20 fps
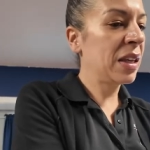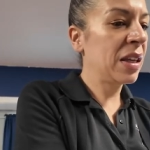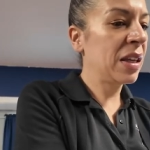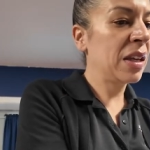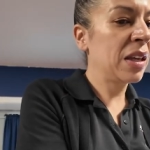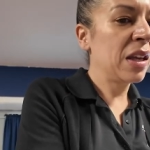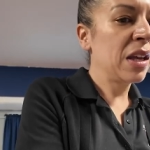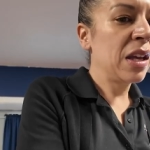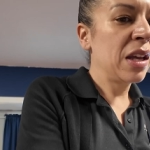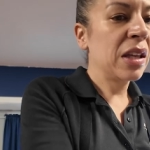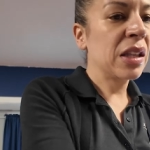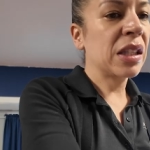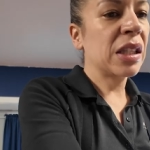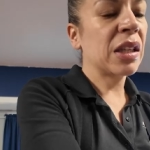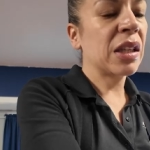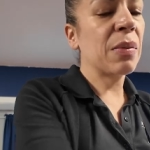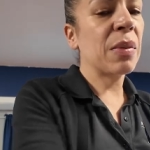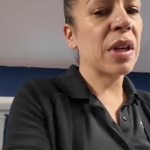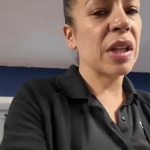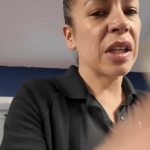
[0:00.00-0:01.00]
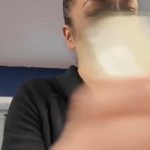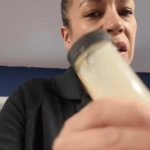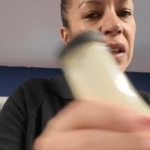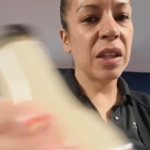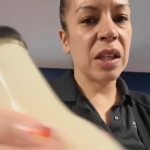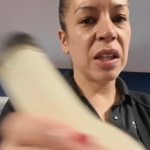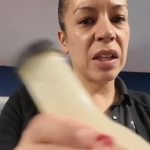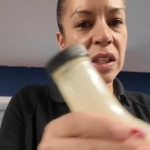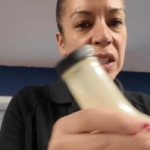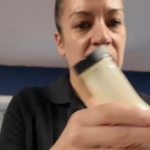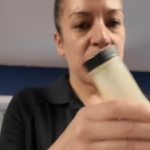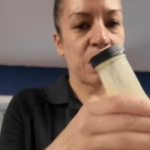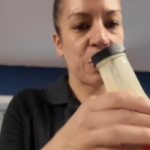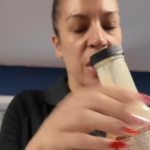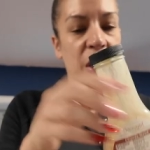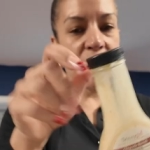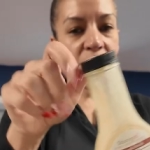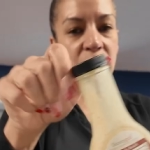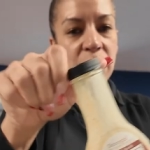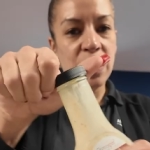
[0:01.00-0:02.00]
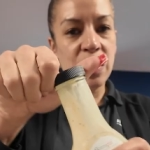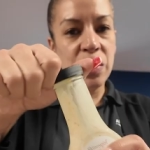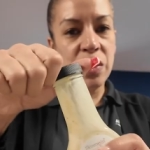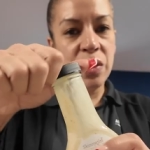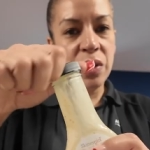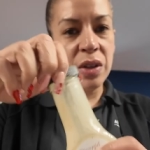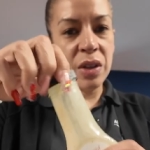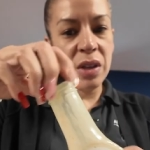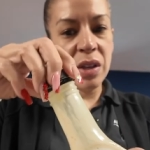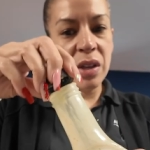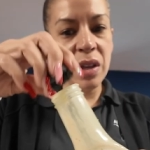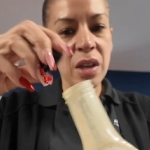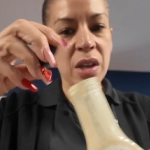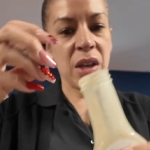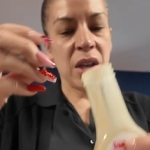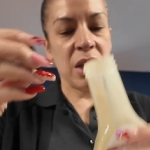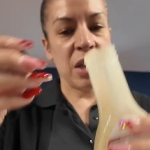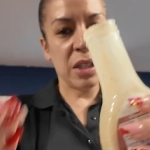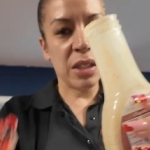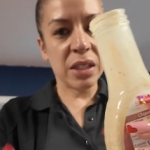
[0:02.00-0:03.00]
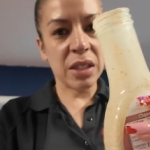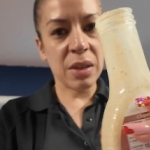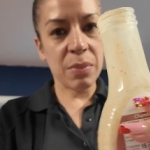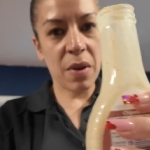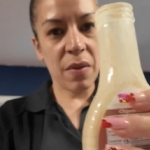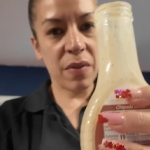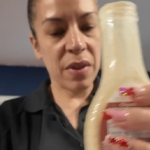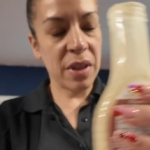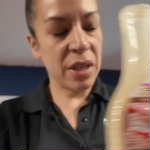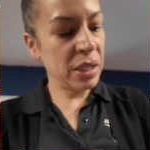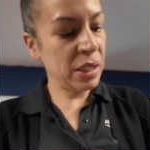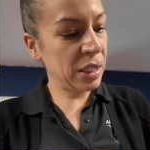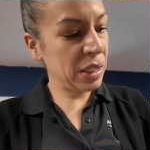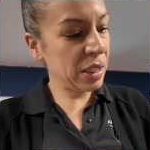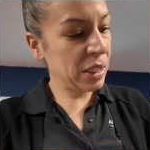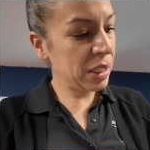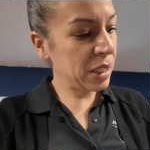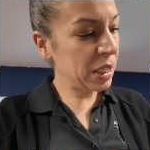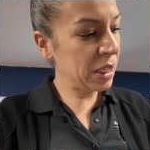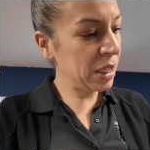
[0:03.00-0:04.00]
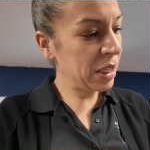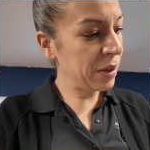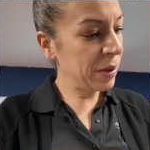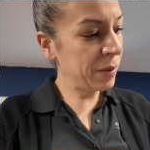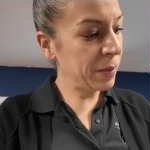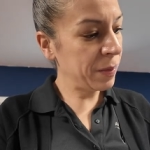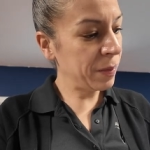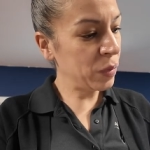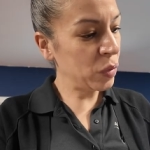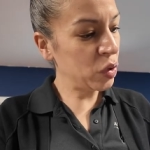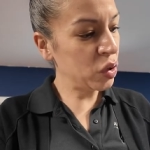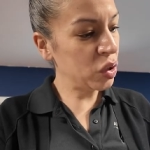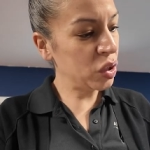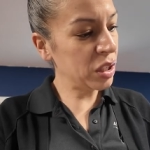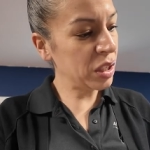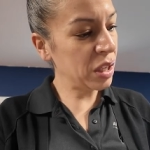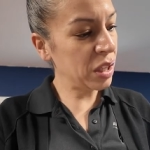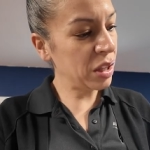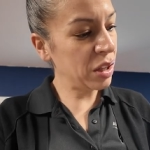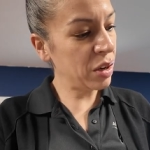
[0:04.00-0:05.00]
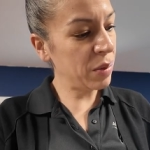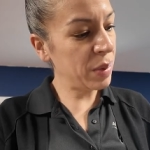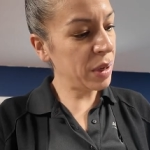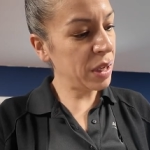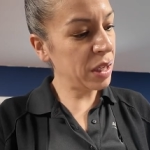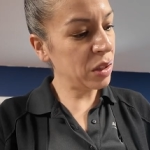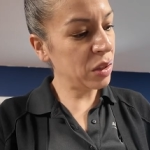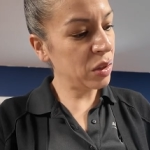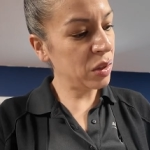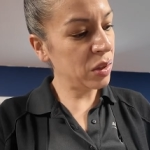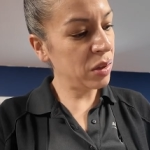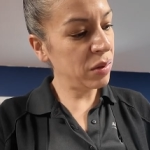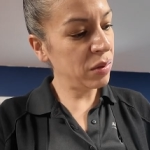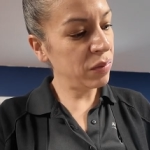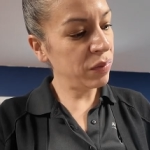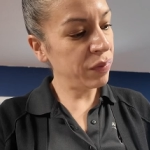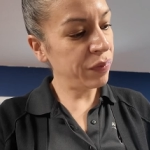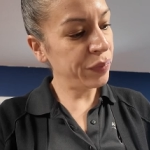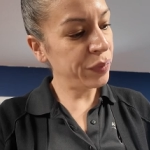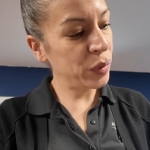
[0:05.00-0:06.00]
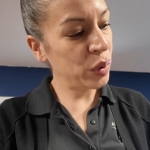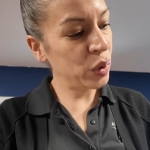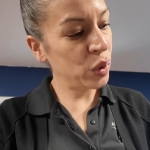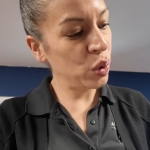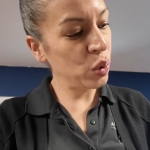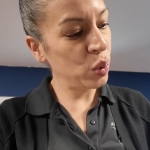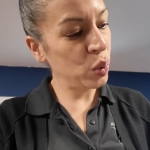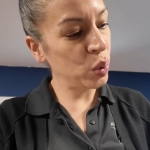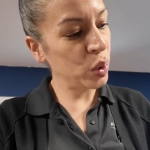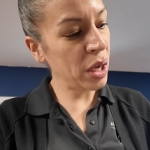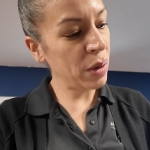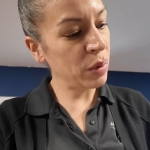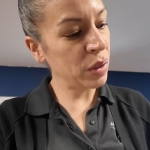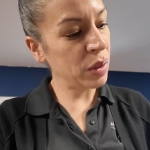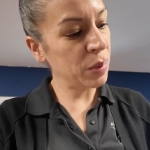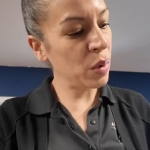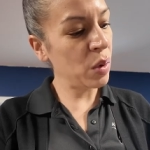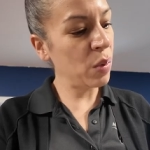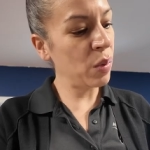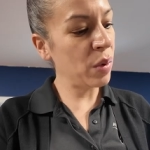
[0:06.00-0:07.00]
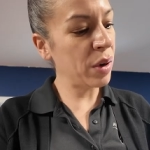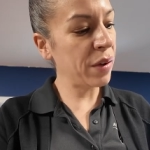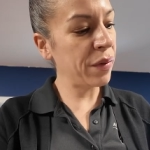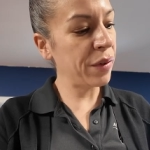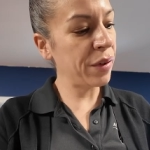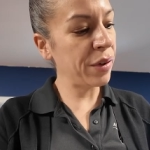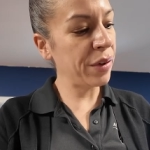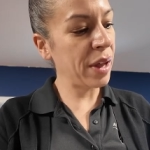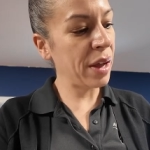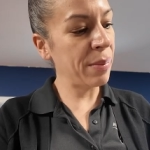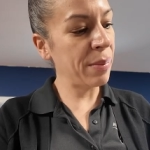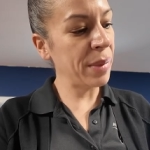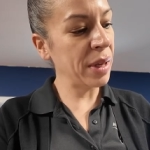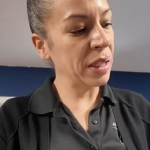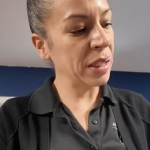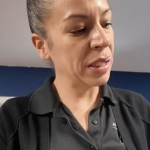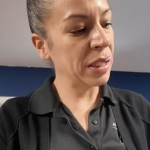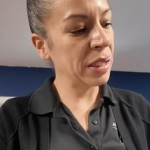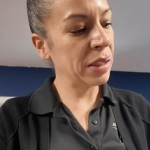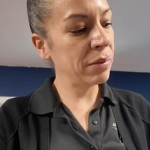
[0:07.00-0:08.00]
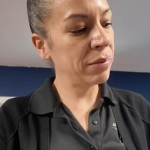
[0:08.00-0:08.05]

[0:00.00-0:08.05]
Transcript: So I'm gonna sprinkle some of this, just a little bit, two tablespoon, whatever that means